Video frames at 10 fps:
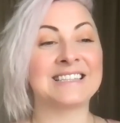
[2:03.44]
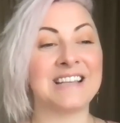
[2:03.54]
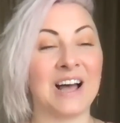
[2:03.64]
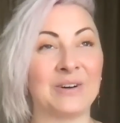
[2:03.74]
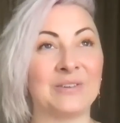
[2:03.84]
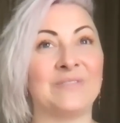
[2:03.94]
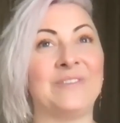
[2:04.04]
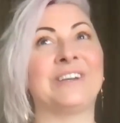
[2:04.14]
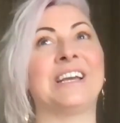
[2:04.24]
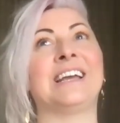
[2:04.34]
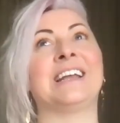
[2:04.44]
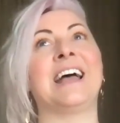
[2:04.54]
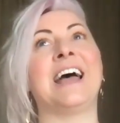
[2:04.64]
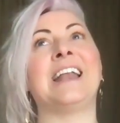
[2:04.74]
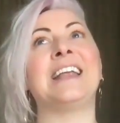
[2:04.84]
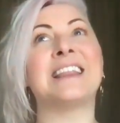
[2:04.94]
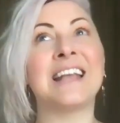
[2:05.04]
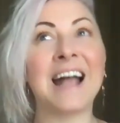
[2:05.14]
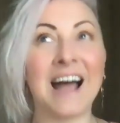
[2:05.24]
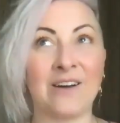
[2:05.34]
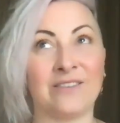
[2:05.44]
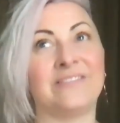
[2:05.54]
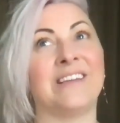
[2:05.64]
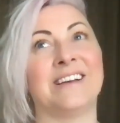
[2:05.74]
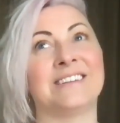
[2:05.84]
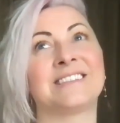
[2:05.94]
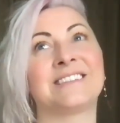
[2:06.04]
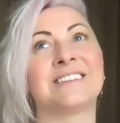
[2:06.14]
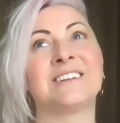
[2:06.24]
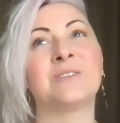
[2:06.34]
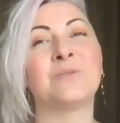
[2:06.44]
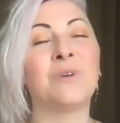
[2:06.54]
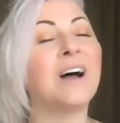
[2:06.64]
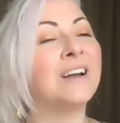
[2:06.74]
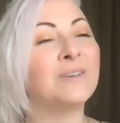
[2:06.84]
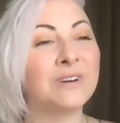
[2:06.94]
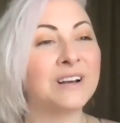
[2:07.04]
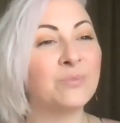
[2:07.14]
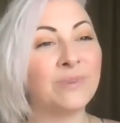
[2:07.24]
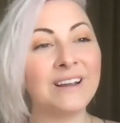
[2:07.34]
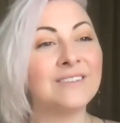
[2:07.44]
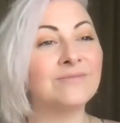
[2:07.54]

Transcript: So, if you could get anything out of this, what would it be?